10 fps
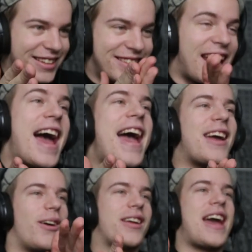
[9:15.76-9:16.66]

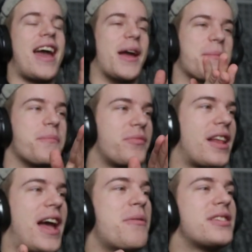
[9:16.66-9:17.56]
Dang, okay.
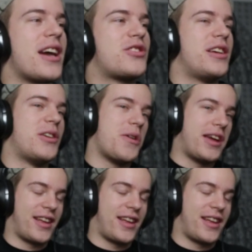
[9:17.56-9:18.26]
That was actually annoying.